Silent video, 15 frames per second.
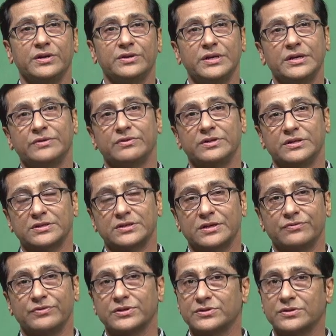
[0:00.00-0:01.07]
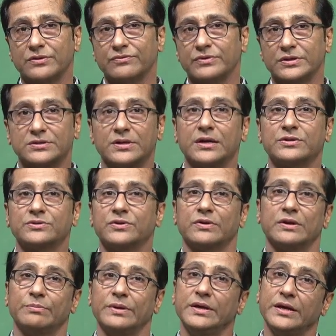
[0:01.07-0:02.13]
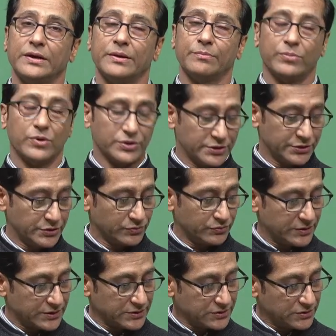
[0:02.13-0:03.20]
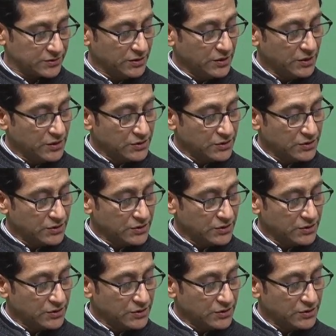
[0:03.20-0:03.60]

wear rate with the surface roughness also will be important to us.